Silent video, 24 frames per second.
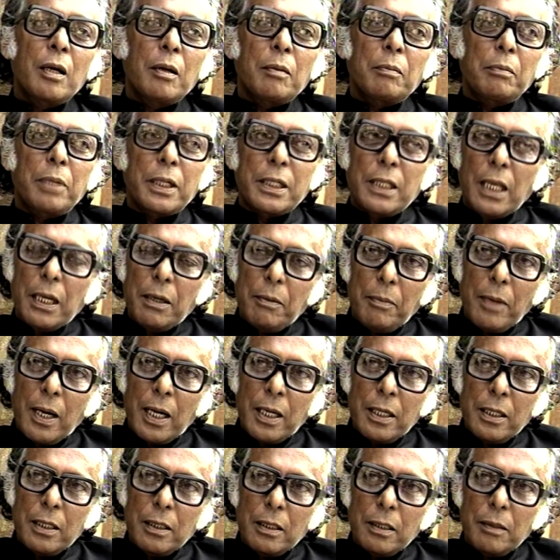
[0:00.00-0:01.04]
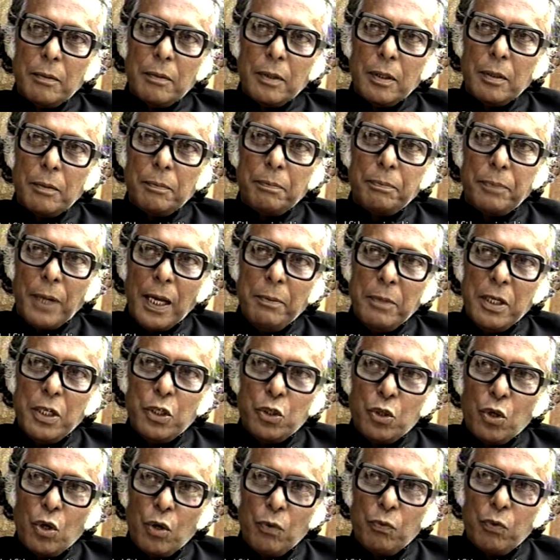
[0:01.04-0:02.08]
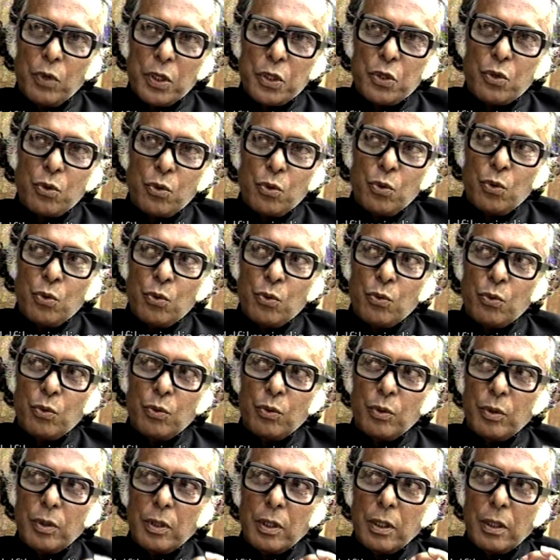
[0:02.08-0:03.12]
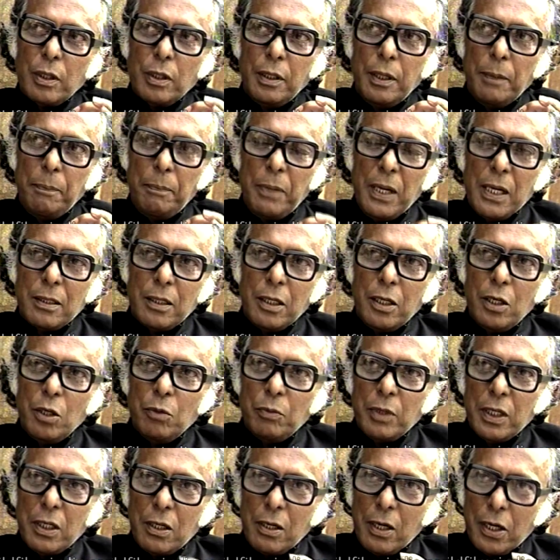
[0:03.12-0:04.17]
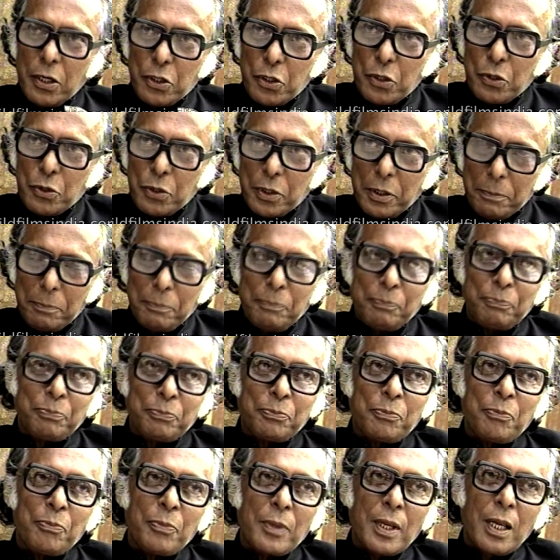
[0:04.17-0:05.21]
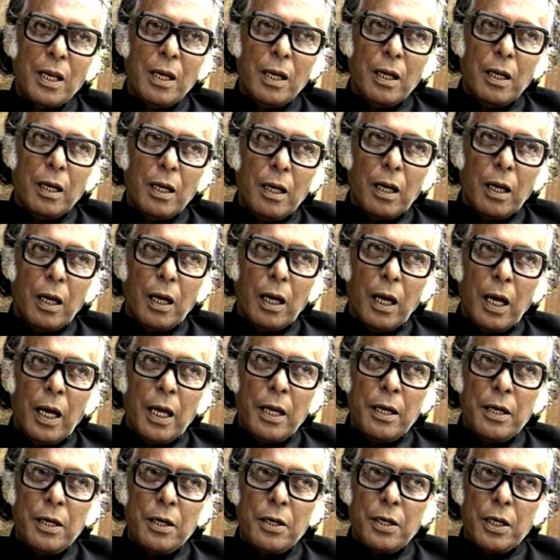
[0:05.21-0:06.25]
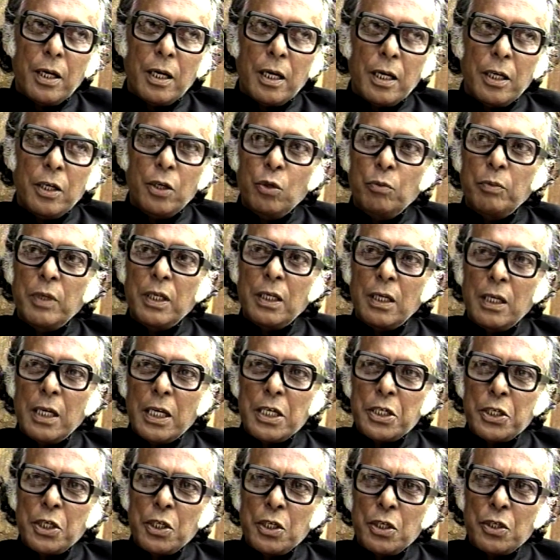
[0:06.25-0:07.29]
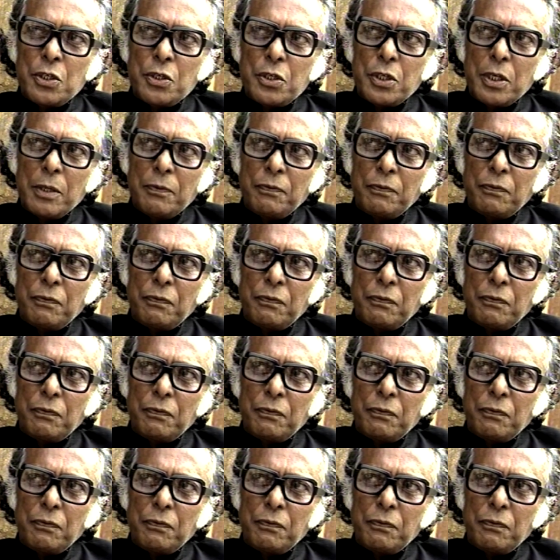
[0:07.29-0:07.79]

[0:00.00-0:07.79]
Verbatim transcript: But then my primary job was to depict the human relationship. And uh, human relationship